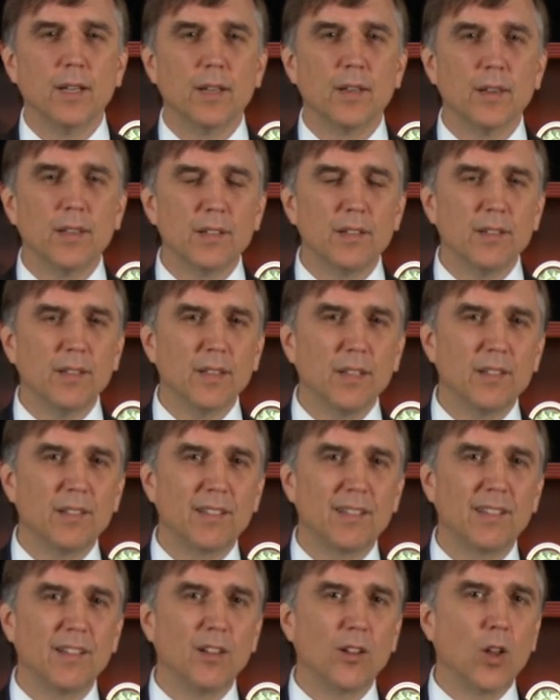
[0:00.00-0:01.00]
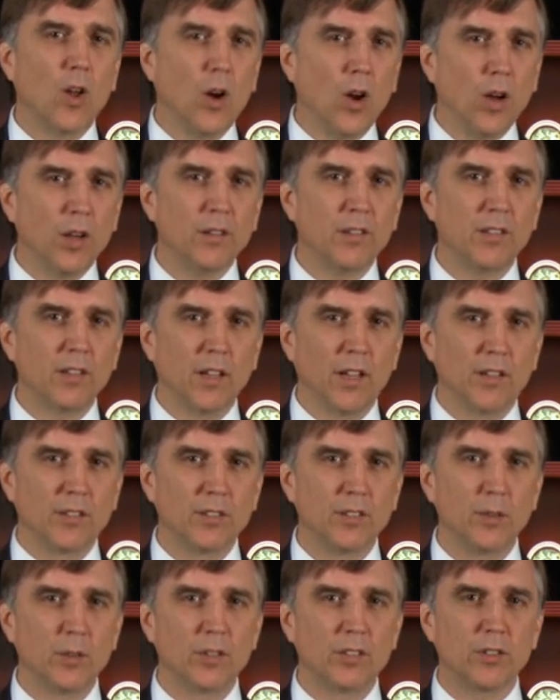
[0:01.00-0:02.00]
that still haunts us
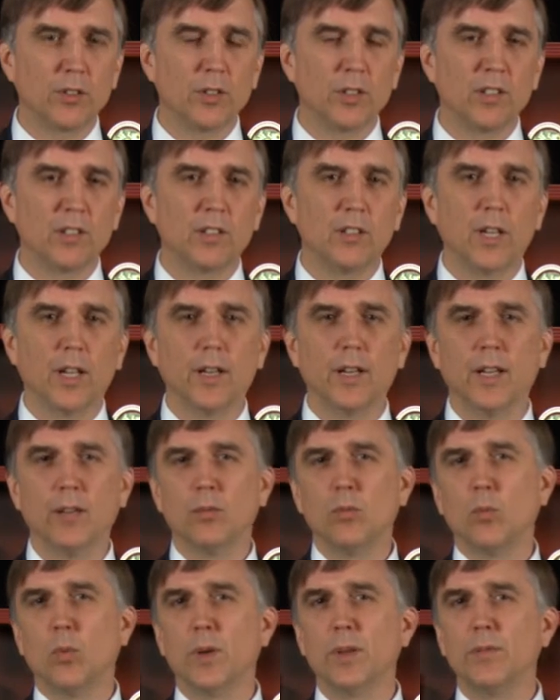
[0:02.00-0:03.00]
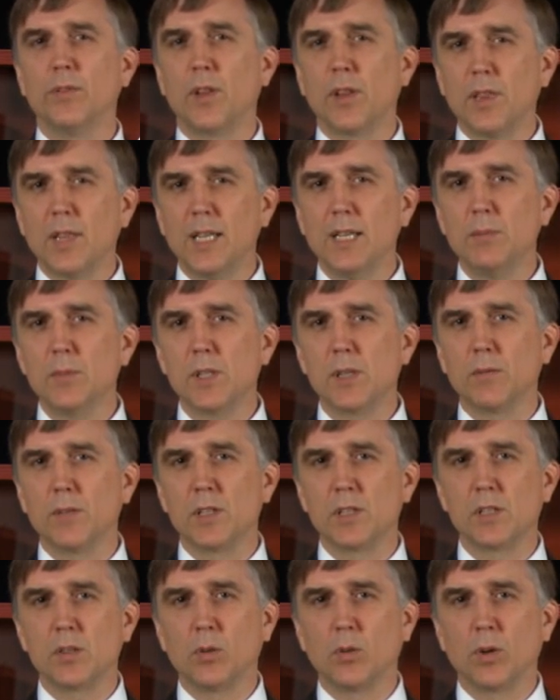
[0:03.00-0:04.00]
to a certain extent. And one of the themes of
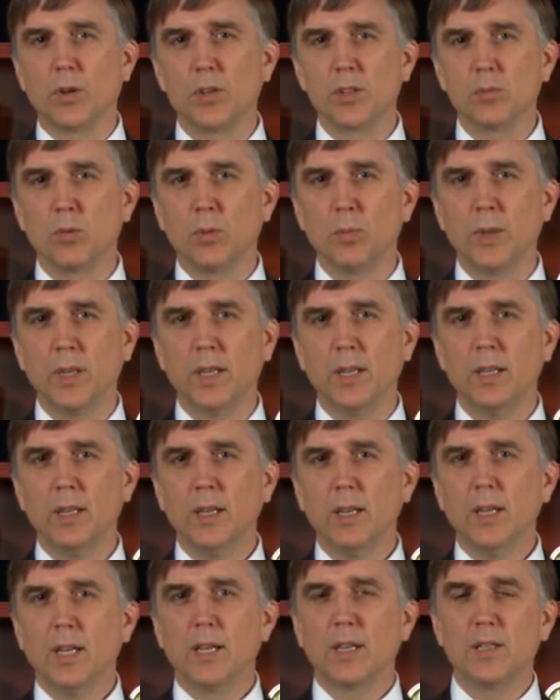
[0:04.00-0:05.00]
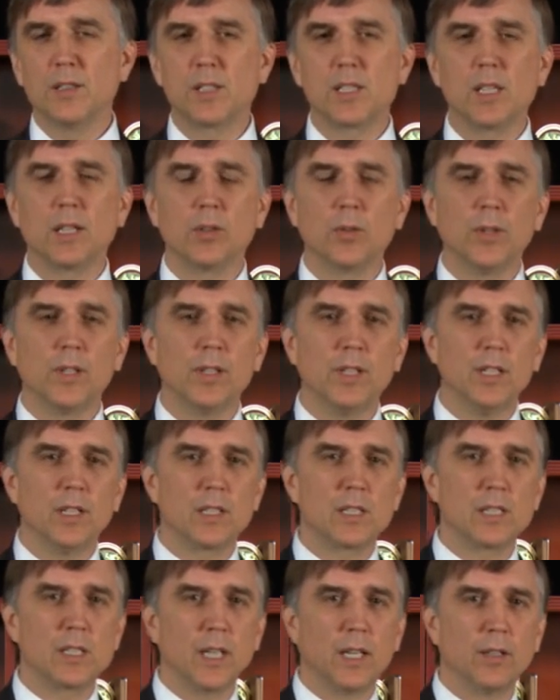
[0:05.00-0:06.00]
this course will be considering the
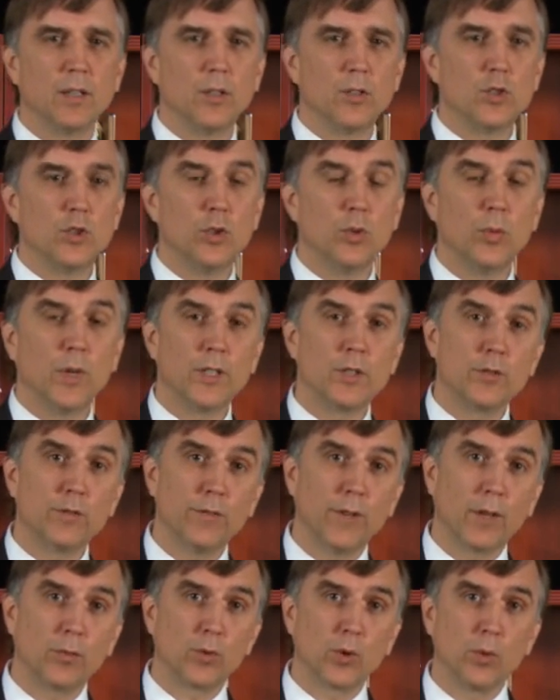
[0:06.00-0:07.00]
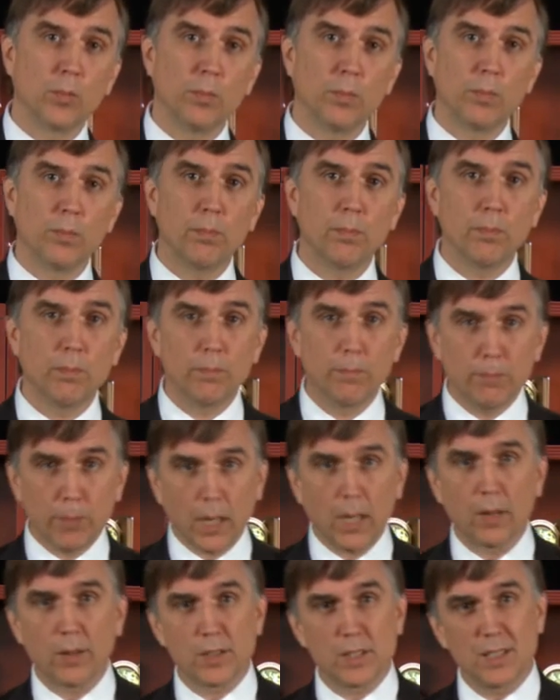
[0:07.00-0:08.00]
extent to which federal
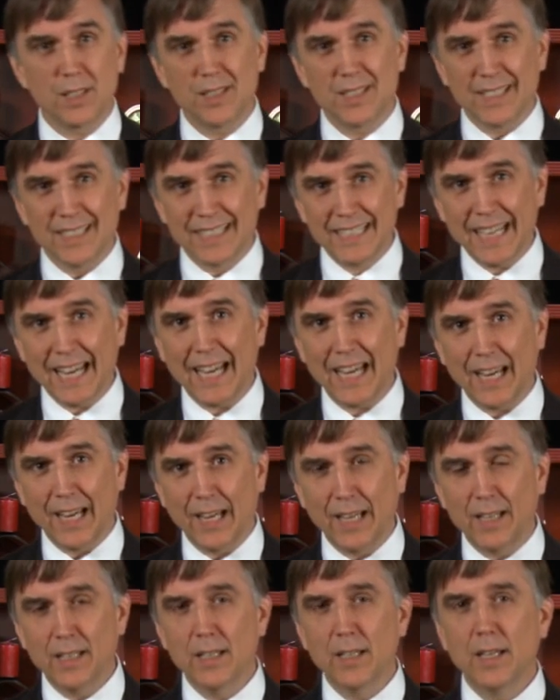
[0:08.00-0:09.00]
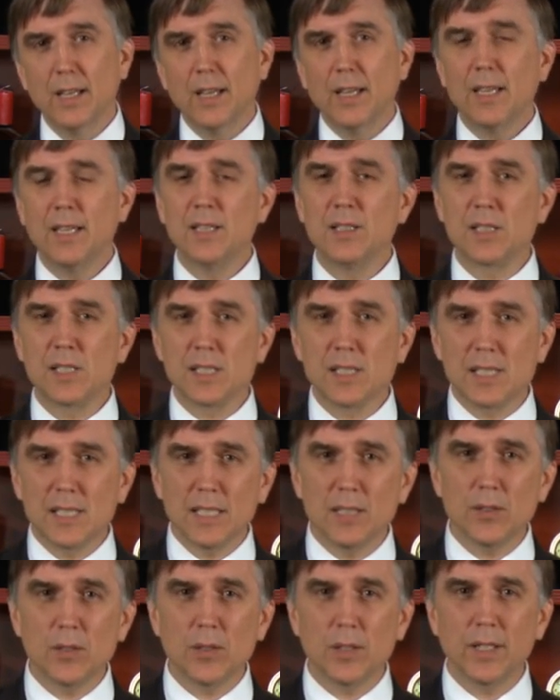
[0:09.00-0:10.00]
policy today is
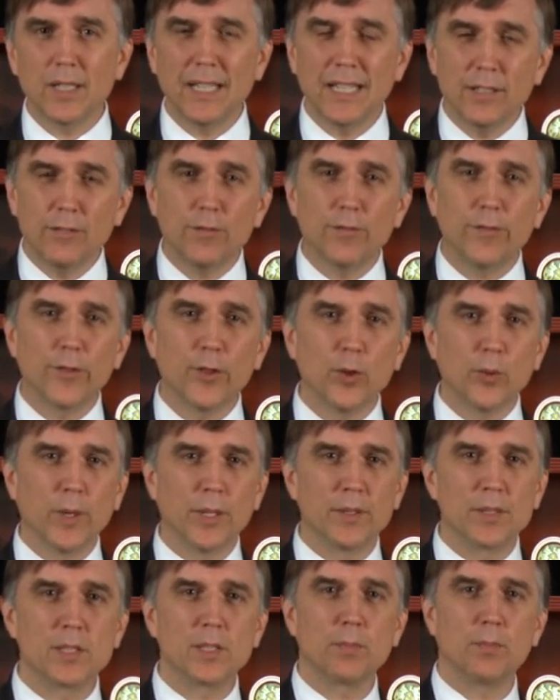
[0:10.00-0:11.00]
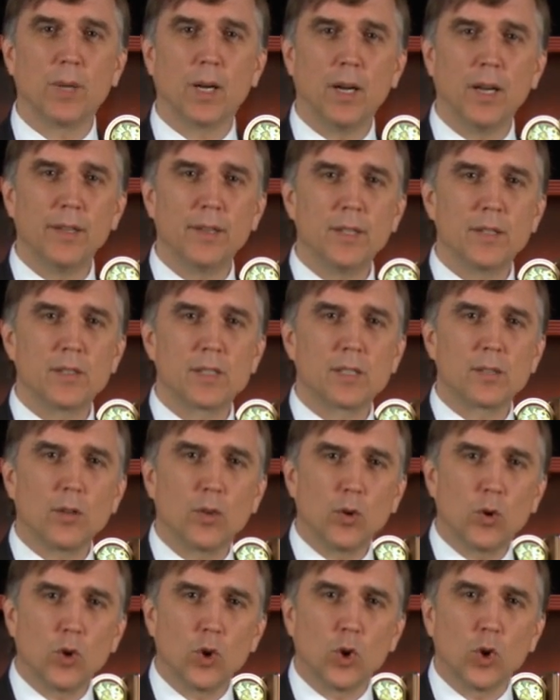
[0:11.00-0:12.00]
still influenced by this
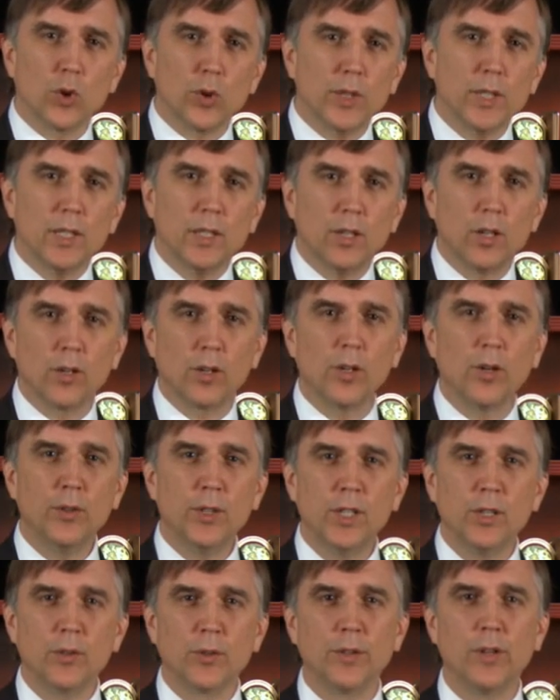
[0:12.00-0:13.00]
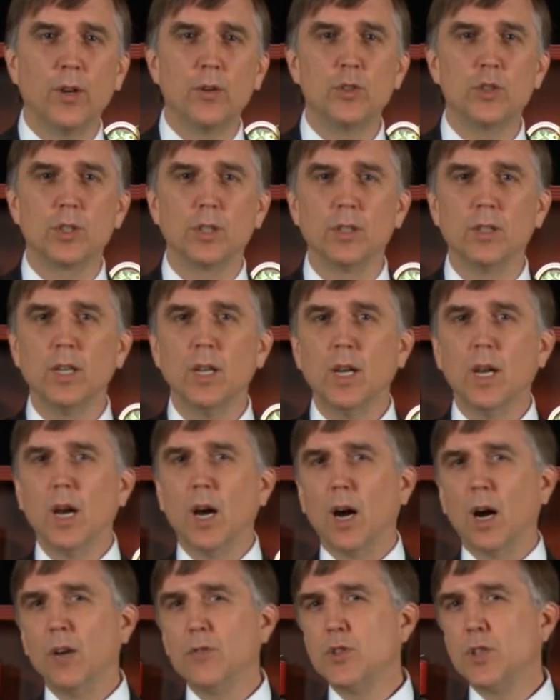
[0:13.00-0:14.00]
early colonial notion
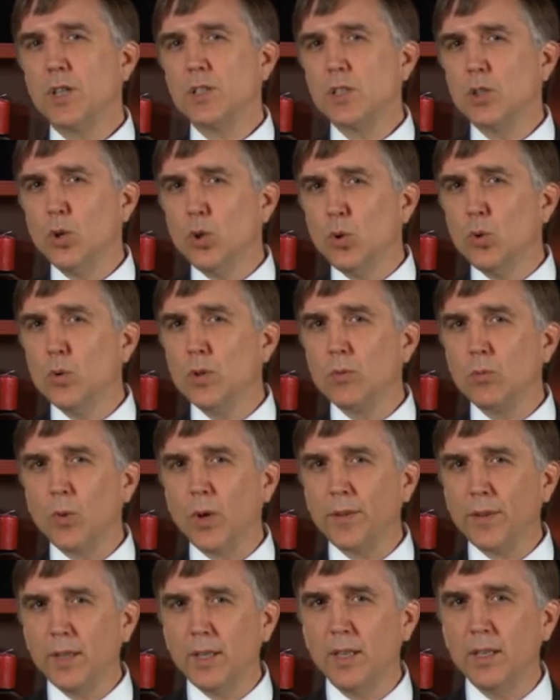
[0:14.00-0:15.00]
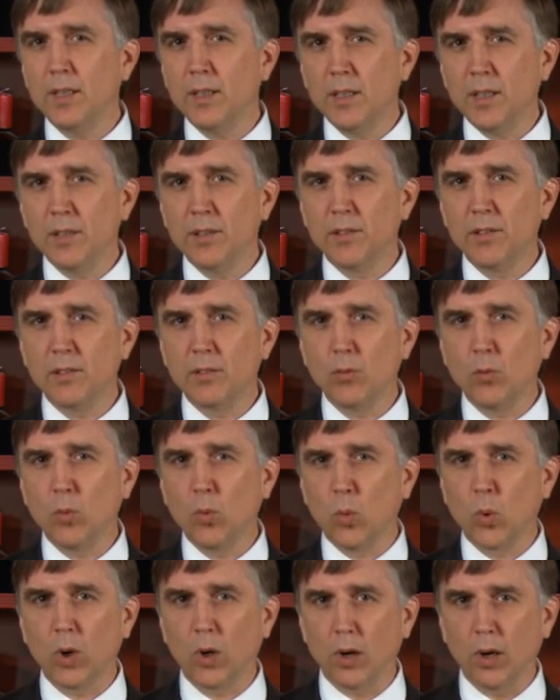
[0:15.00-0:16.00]
of just who and what the Indians
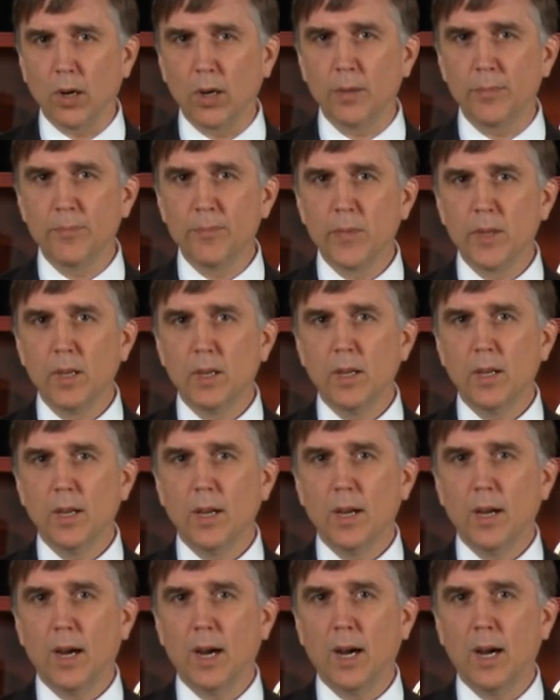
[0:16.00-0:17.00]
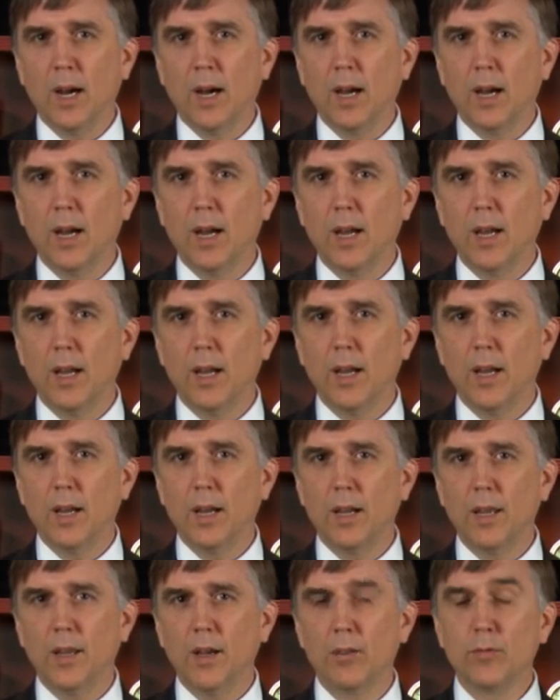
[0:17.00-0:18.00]
were.
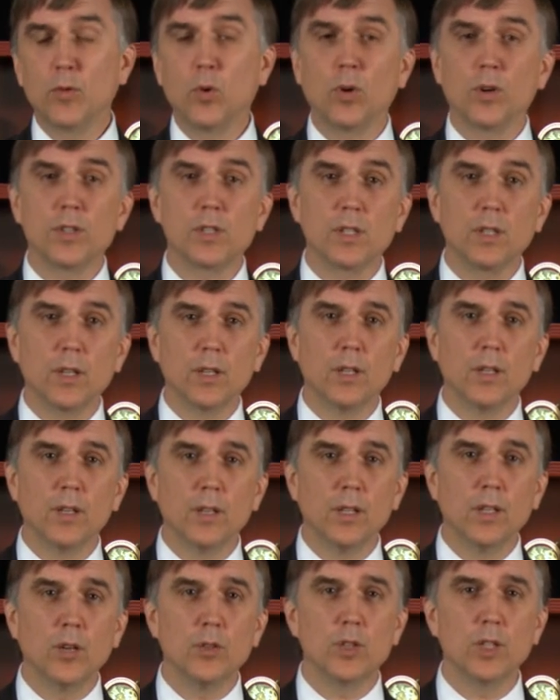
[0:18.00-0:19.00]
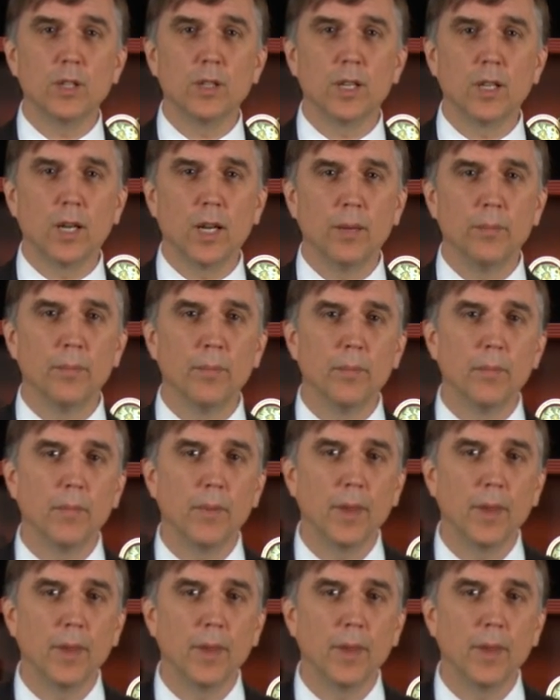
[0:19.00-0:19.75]
Of course, the notion that I'm